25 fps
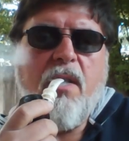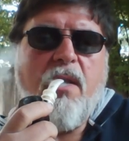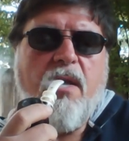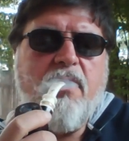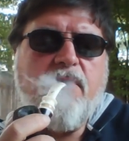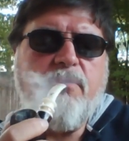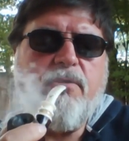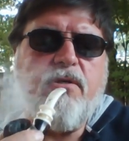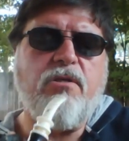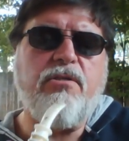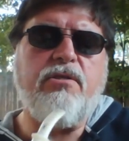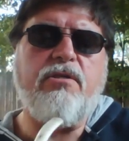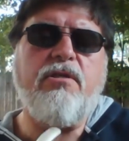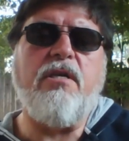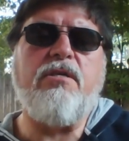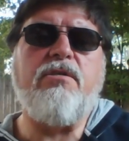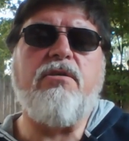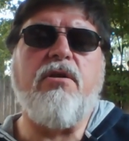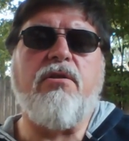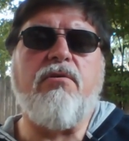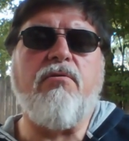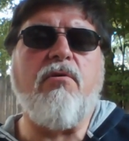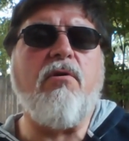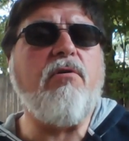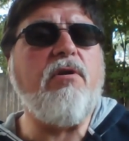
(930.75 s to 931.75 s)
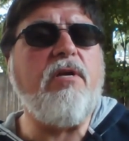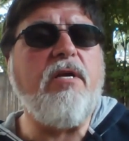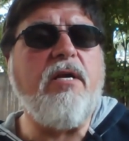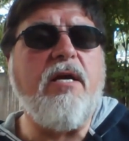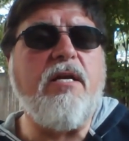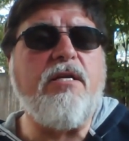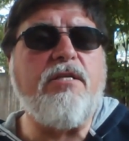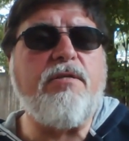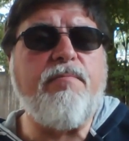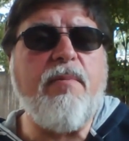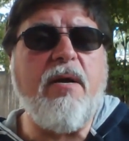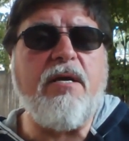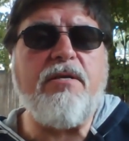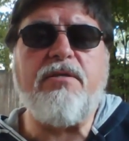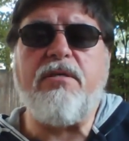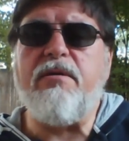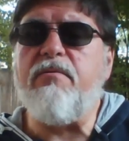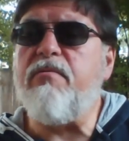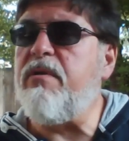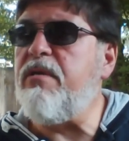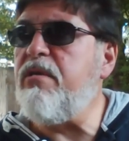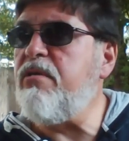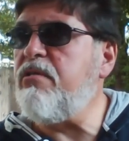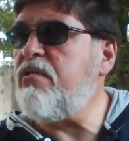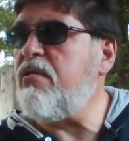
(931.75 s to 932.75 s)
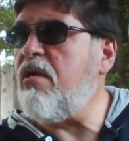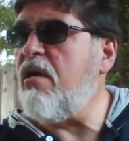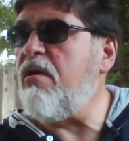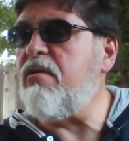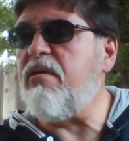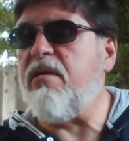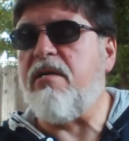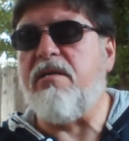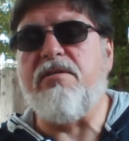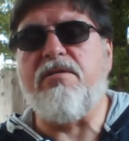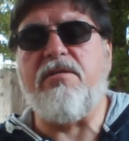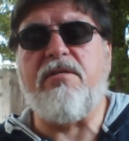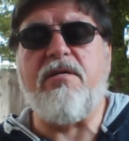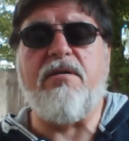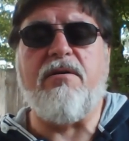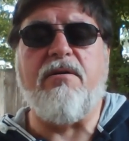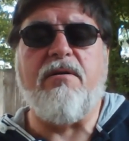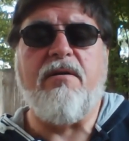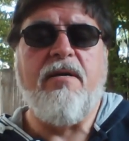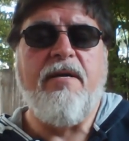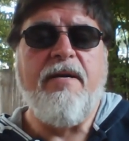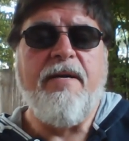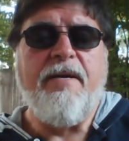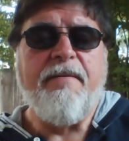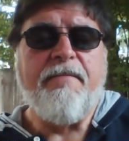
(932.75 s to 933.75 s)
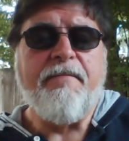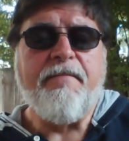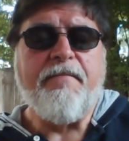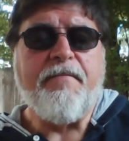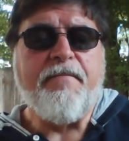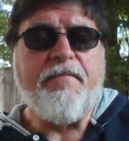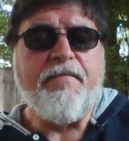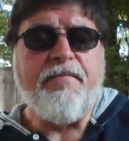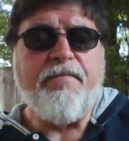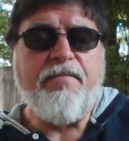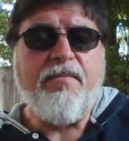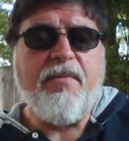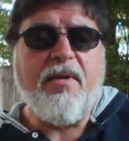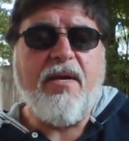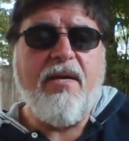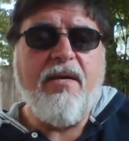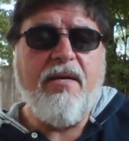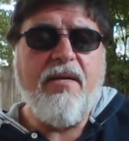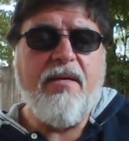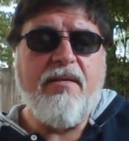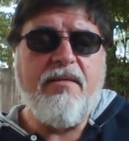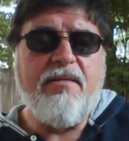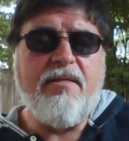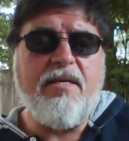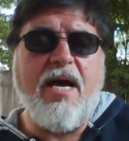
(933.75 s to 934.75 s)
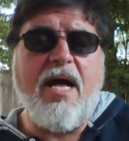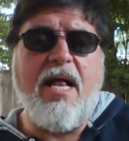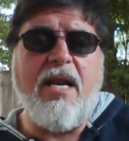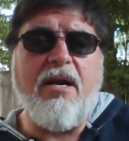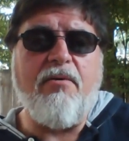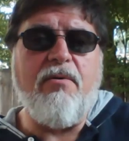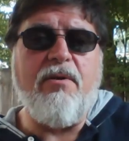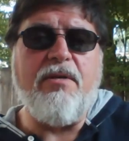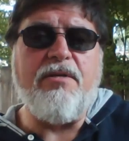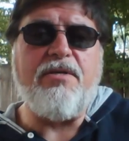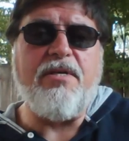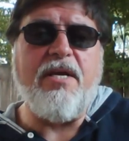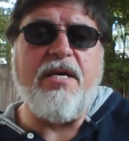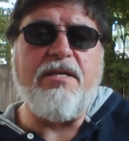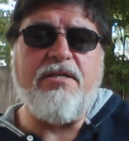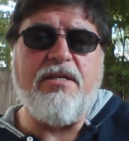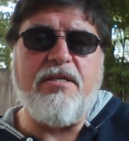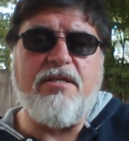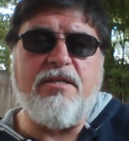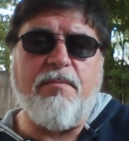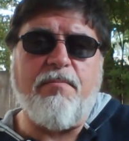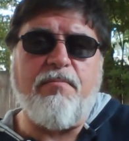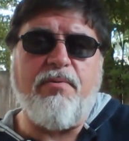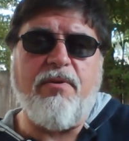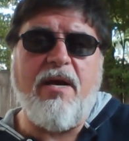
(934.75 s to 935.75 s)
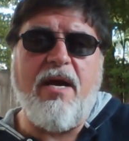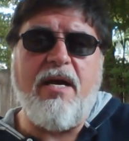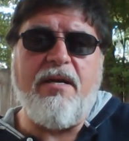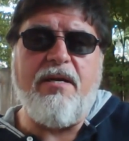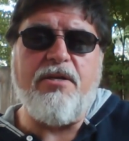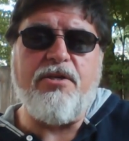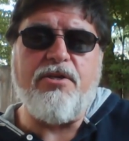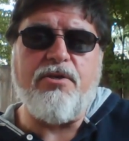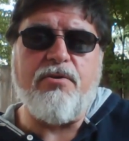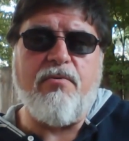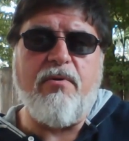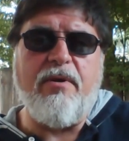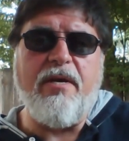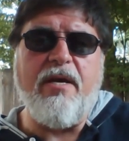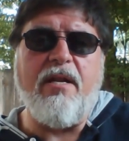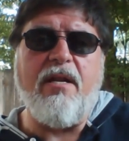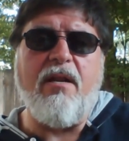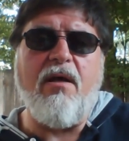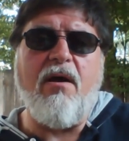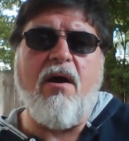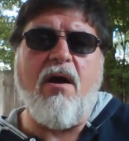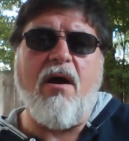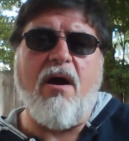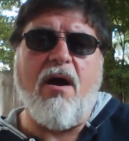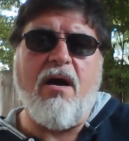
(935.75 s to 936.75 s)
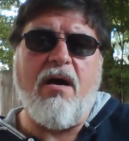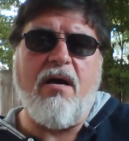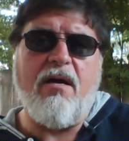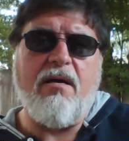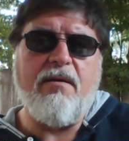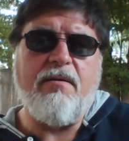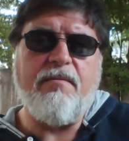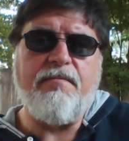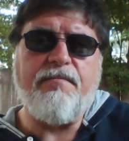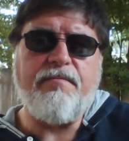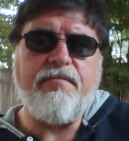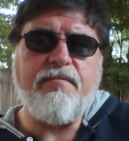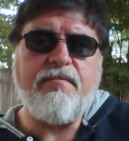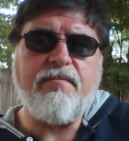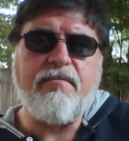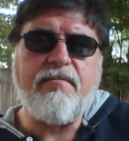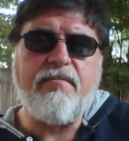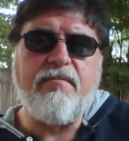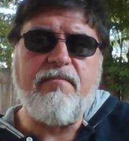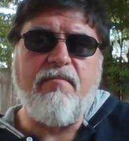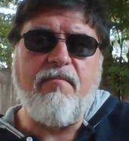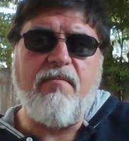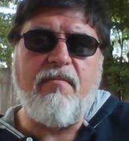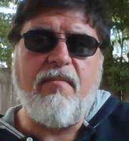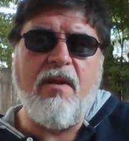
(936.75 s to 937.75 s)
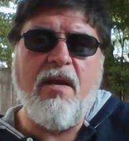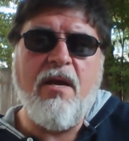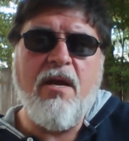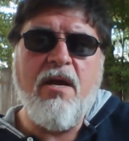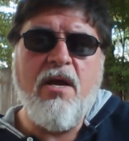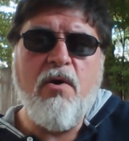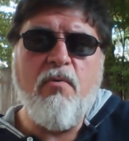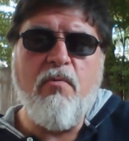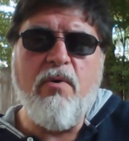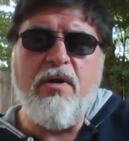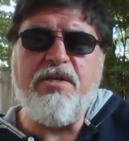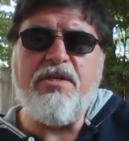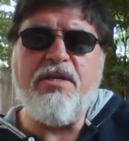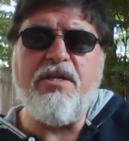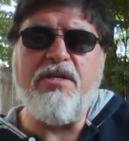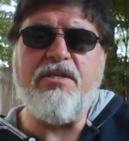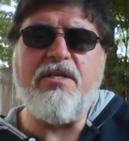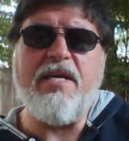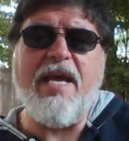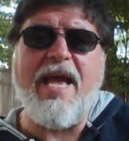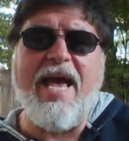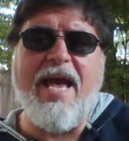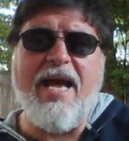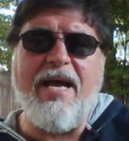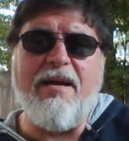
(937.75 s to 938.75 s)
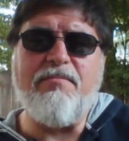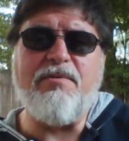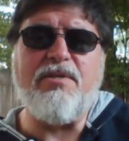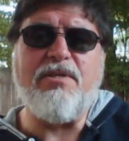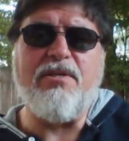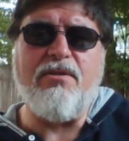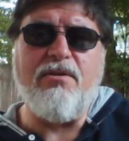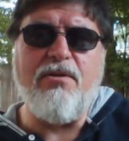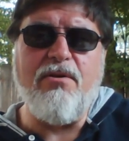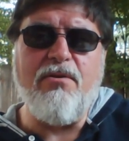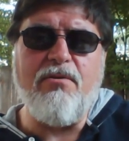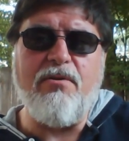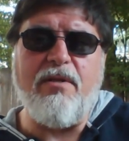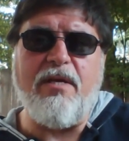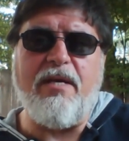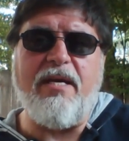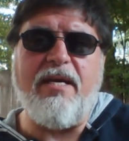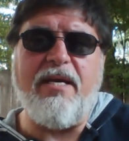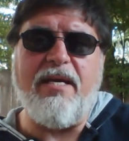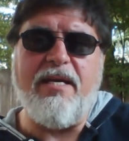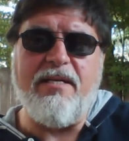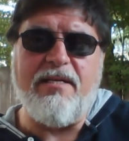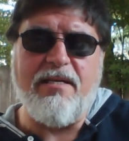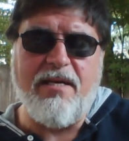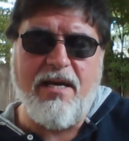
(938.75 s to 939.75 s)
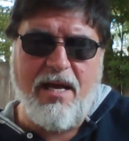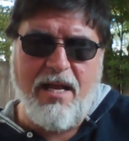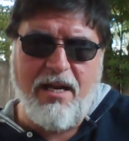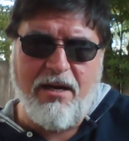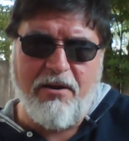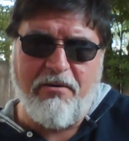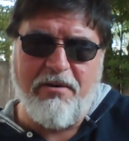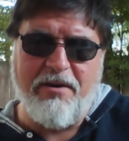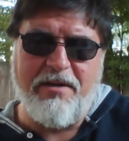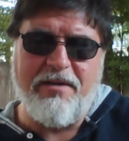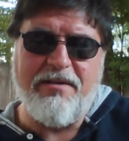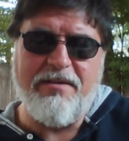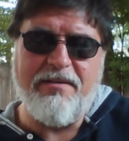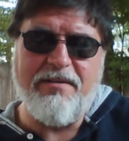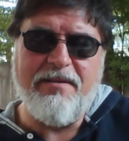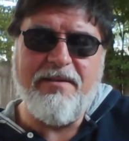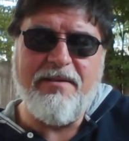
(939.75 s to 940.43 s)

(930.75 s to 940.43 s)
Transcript: It's going to slit your throat in the end, especially when you start to consider tolerance as it's applied to Sharia law, which is absolutely intolerant.